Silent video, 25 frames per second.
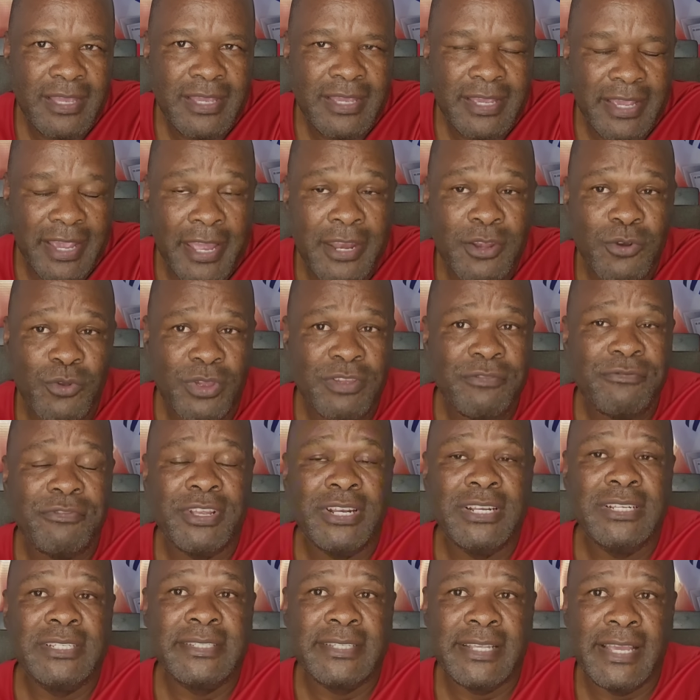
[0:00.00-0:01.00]
And we
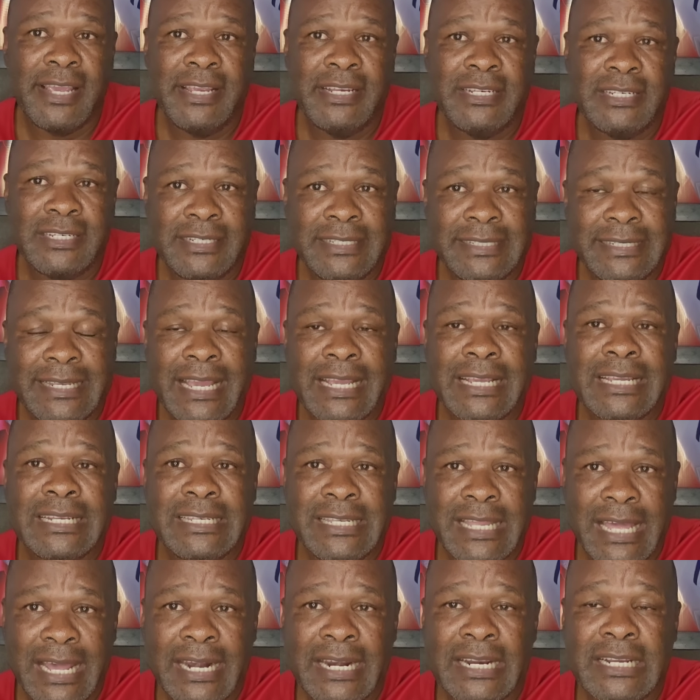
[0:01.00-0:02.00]
even said, take
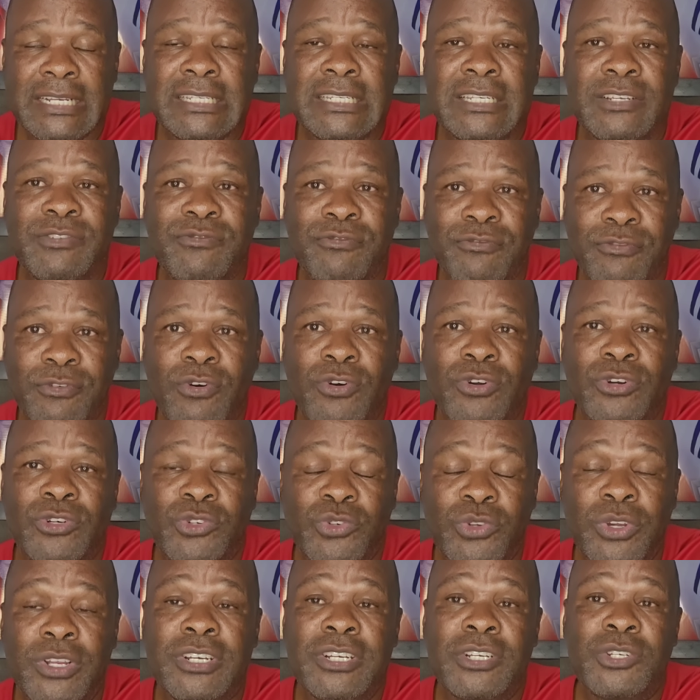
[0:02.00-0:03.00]
Directive 4
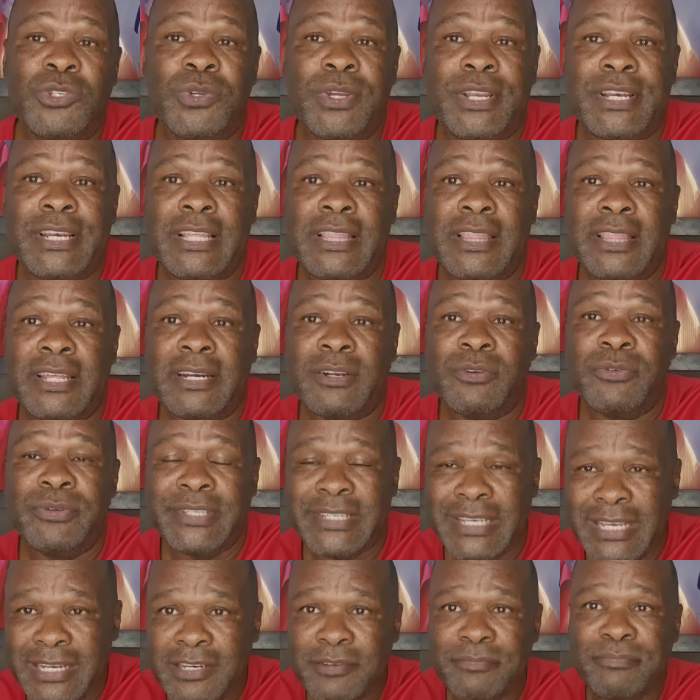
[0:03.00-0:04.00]
2023. We
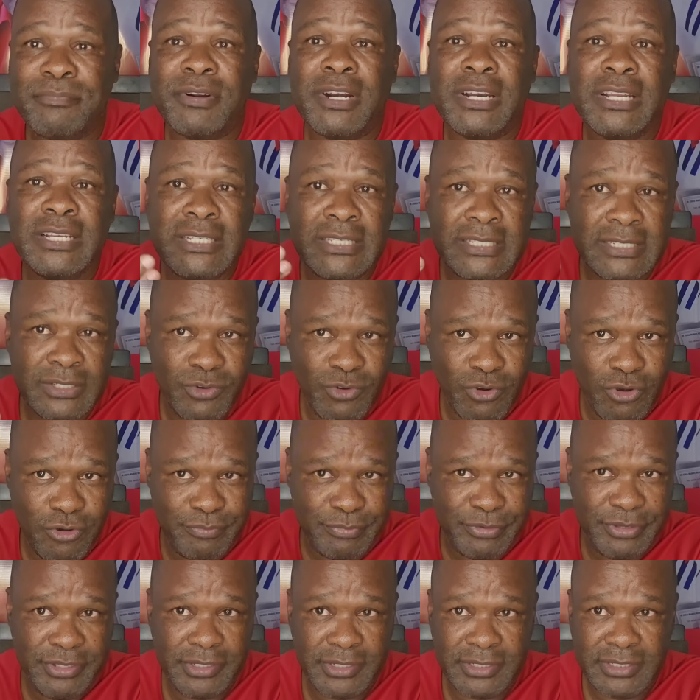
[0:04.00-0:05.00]
said, print
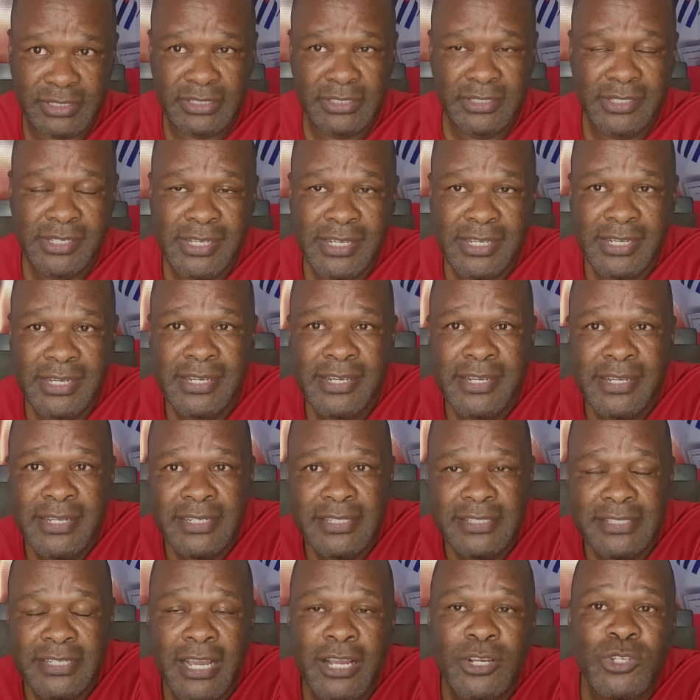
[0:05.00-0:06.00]
copies.
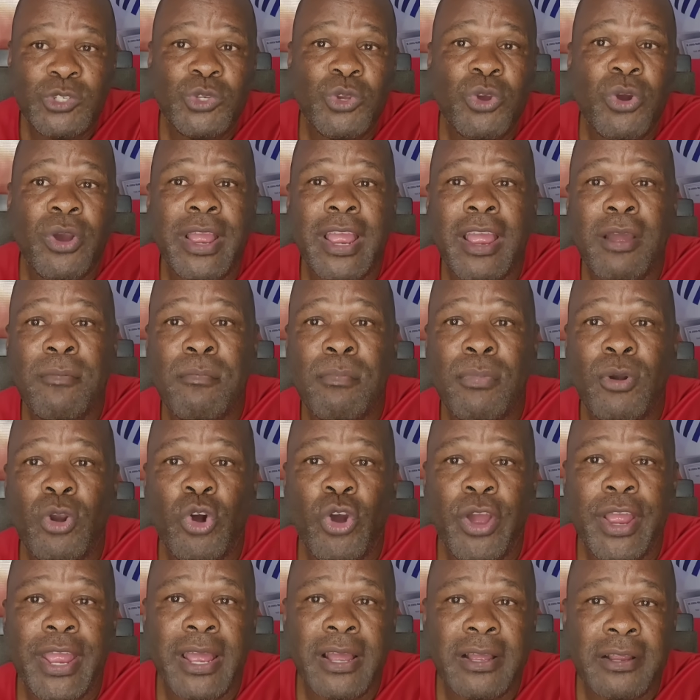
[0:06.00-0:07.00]
Take to your
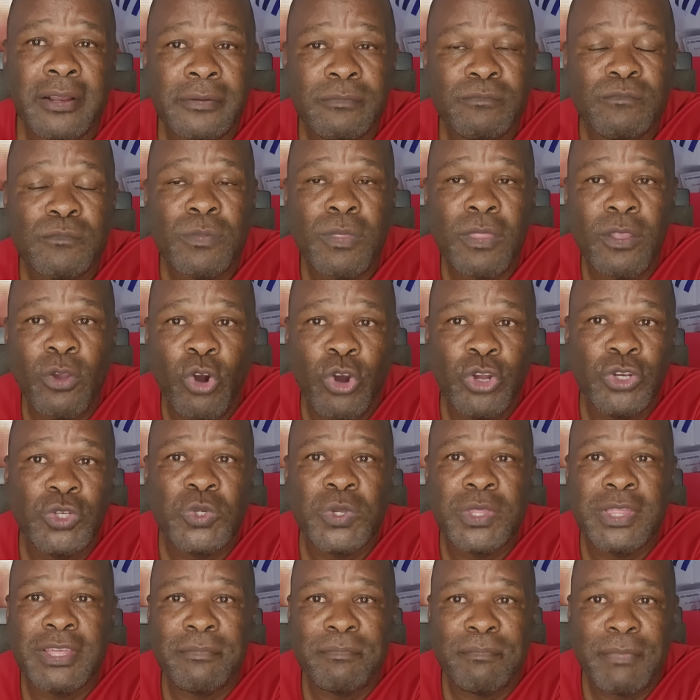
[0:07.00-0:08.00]
employer or to
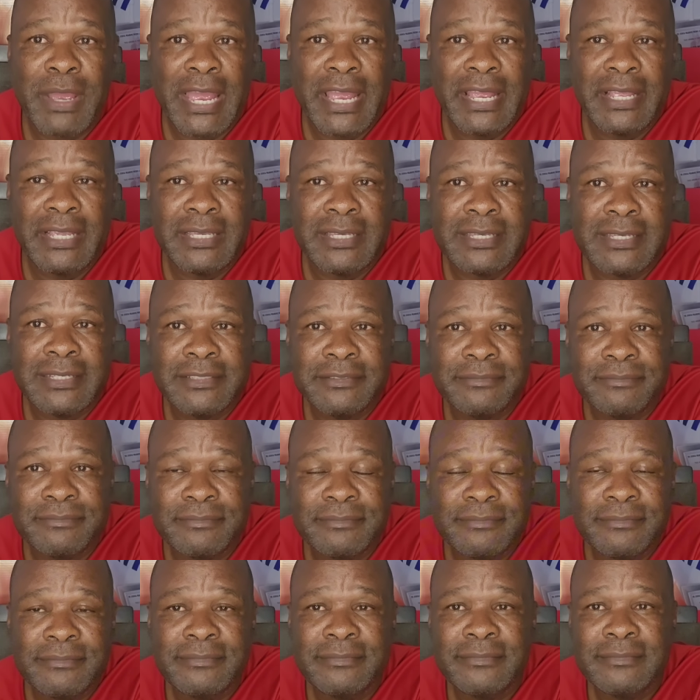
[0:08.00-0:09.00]
the bank.
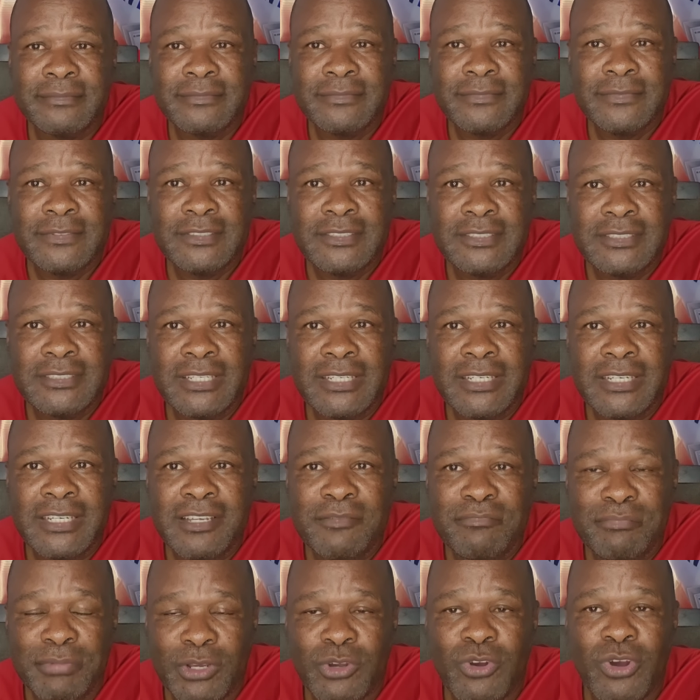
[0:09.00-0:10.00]

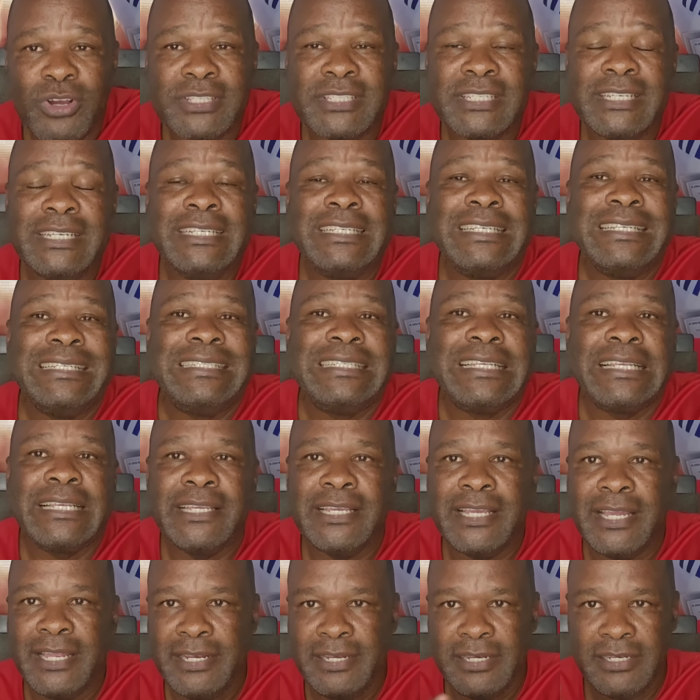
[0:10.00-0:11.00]
Because it is
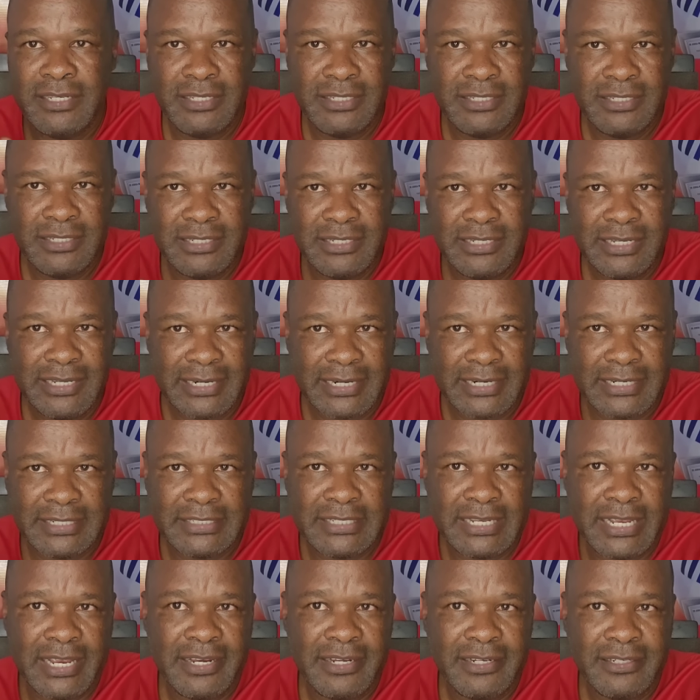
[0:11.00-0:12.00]
clearly
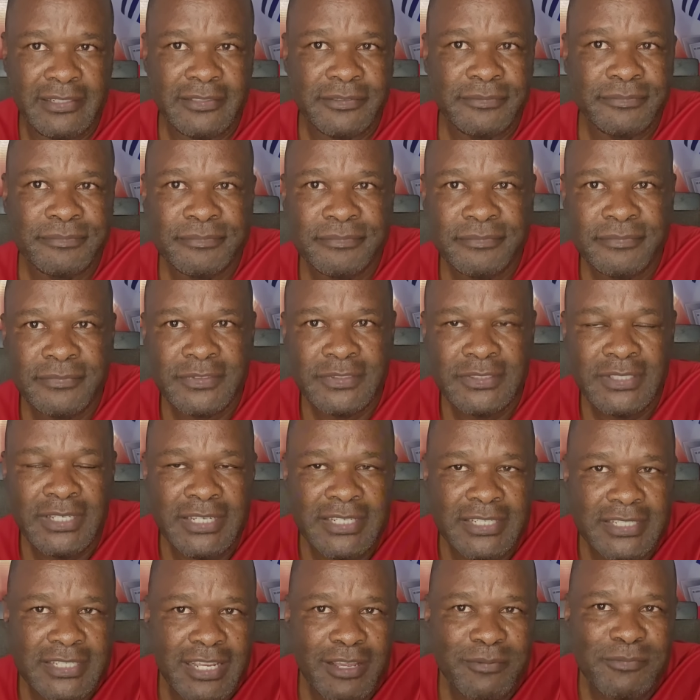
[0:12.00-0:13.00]
written
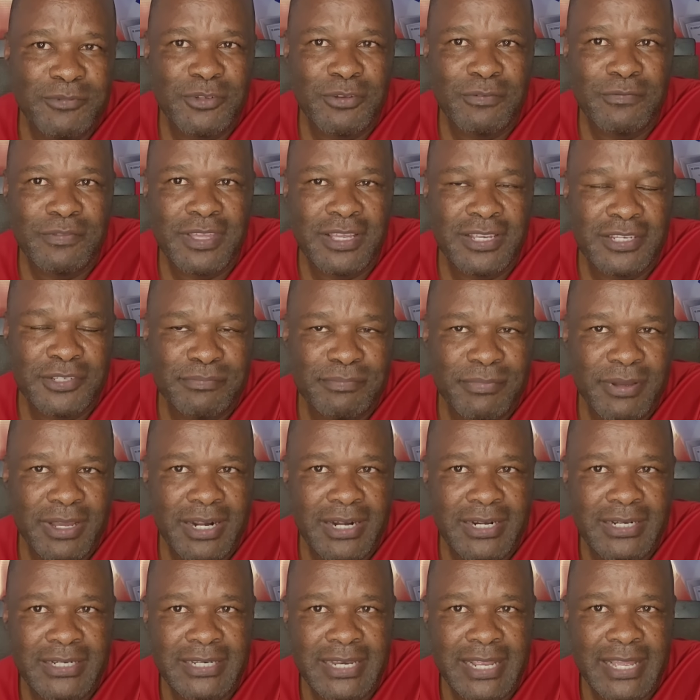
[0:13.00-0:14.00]
in terms of the
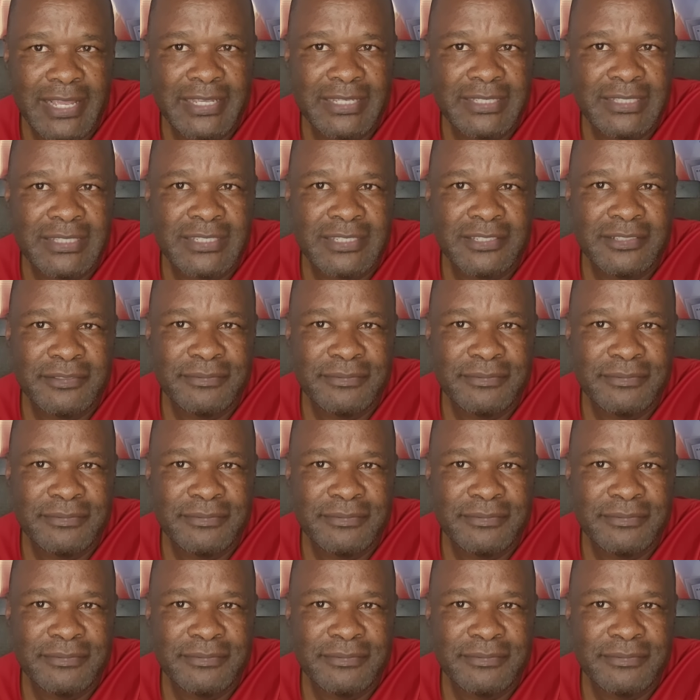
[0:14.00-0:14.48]
expiry dates.